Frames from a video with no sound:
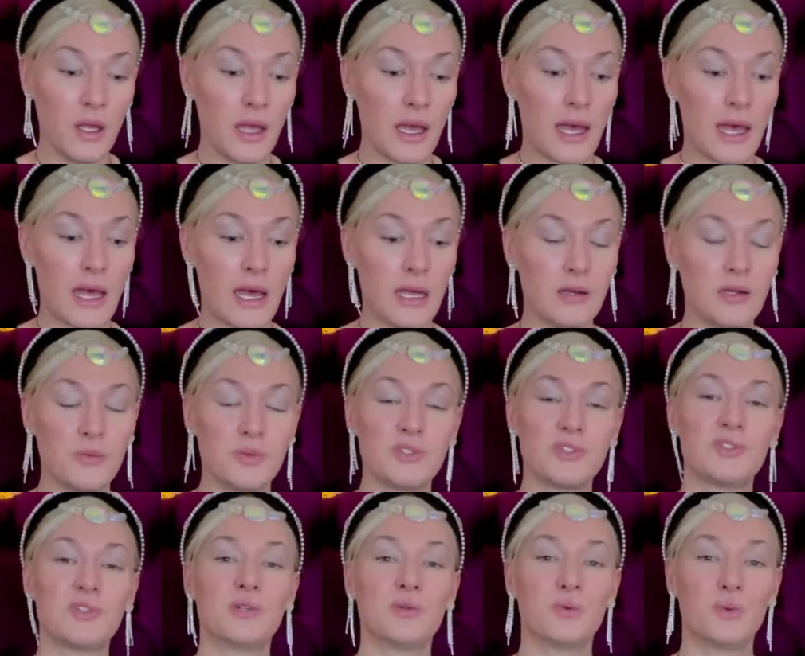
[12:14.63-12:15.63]
and it
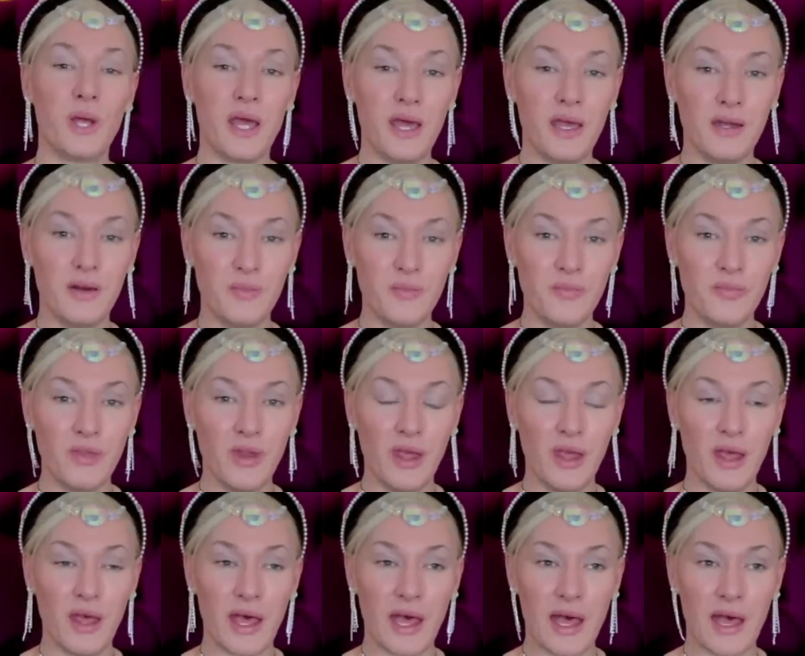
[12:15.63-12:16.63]
was serene.
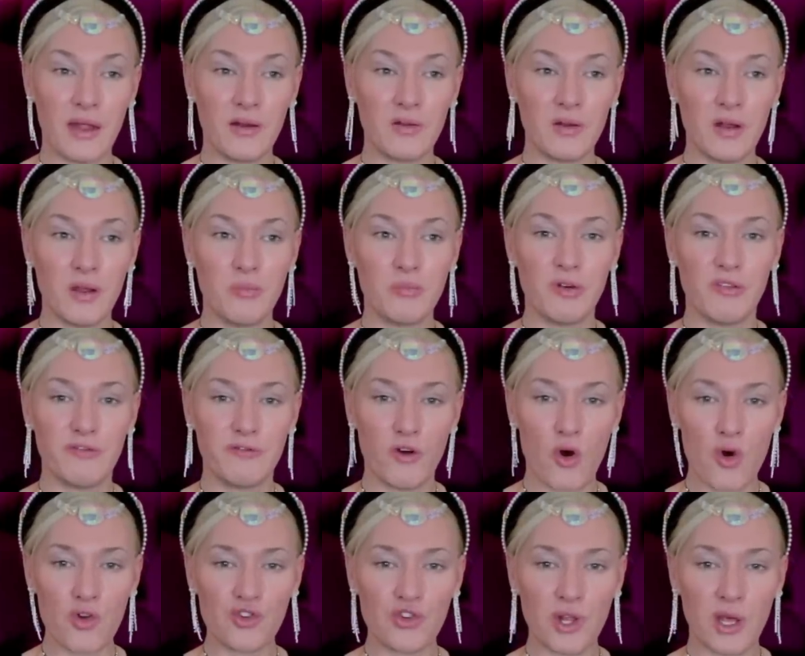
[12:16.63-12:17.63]
And
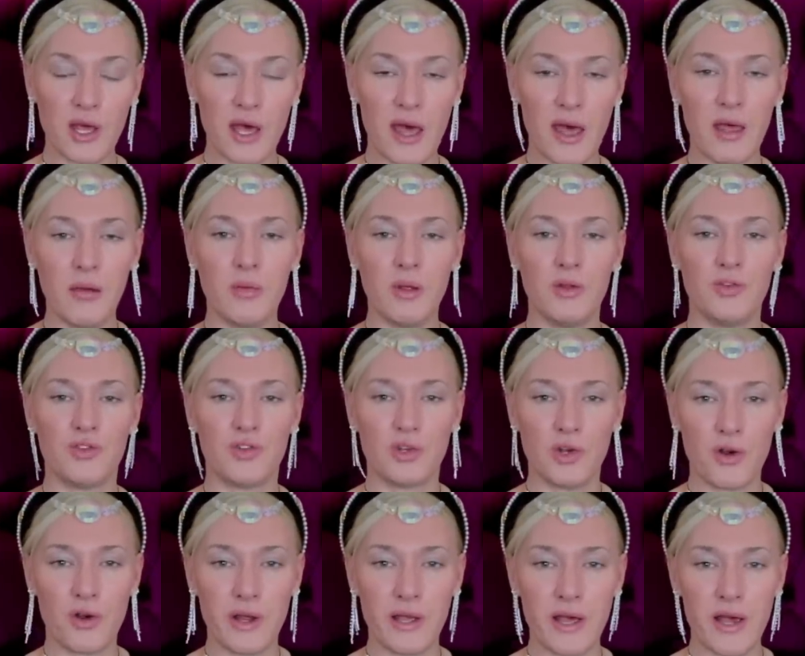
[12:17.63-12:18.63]
before she came,
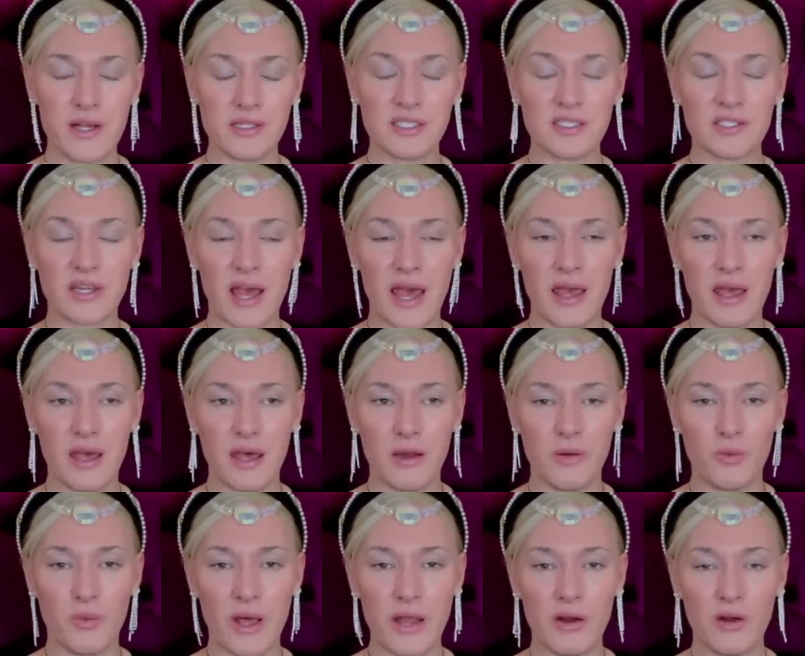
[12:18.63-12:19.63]
during her stay,
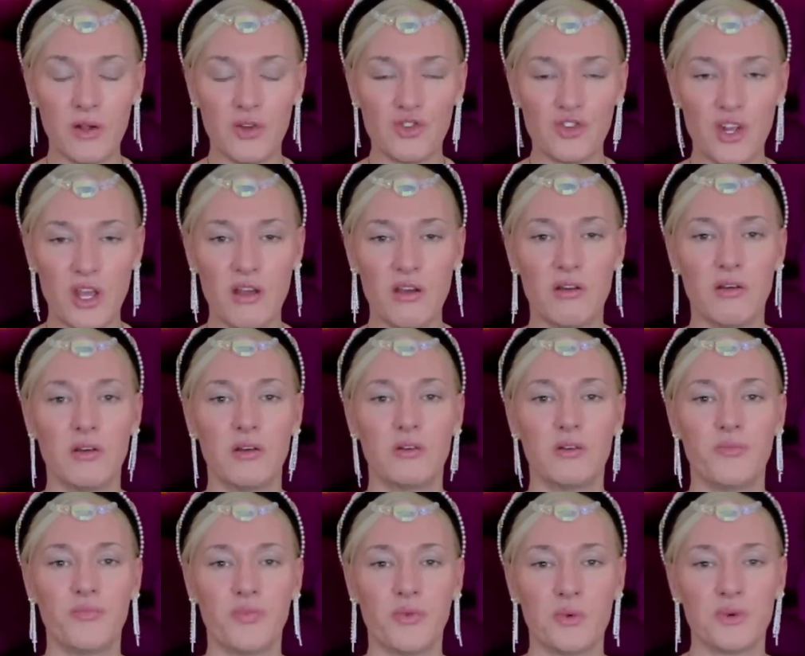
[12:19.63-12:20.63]
and when she
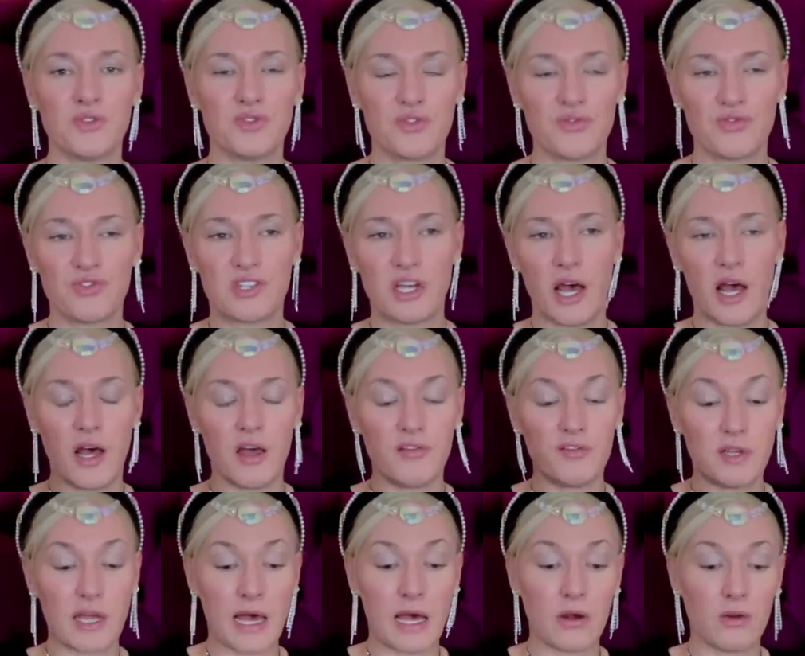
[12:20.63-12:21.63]
was
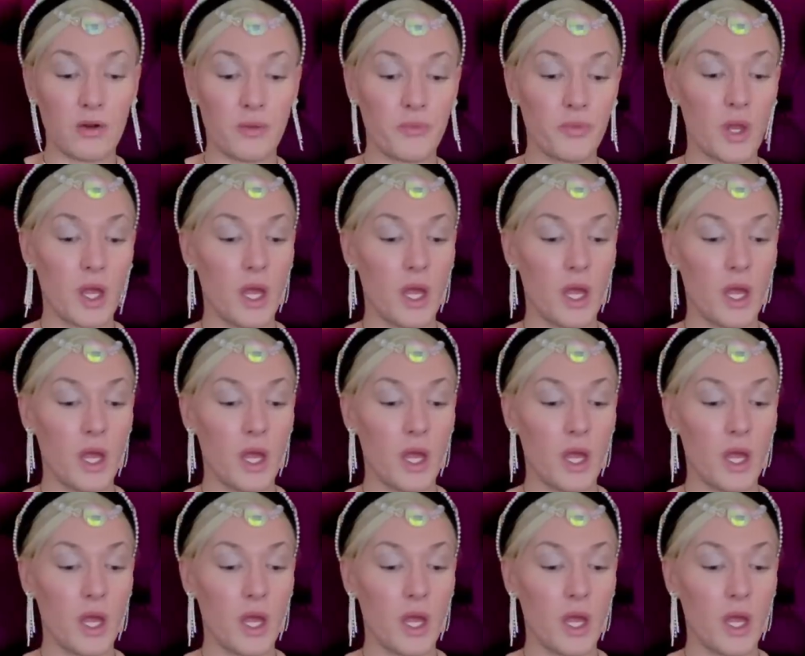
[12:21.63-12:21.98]
turfed out,